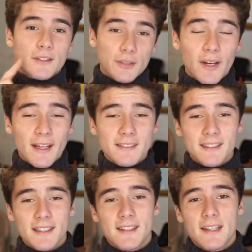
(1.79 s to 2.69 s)
So
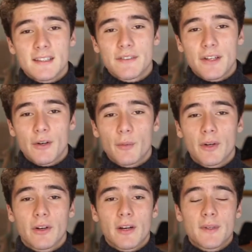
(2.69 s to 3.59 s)
guys, in today's video,
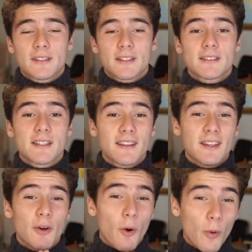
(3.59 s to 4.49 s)
we are going to be discussing the